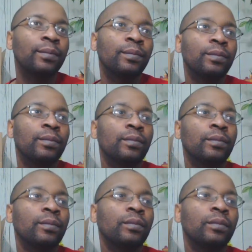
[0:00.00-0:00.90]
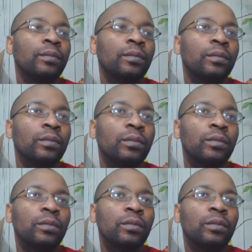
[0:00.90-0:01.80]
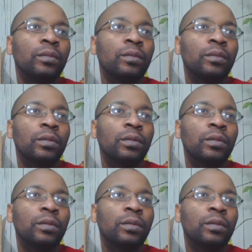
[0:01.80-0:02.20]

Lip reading: Nothing is said.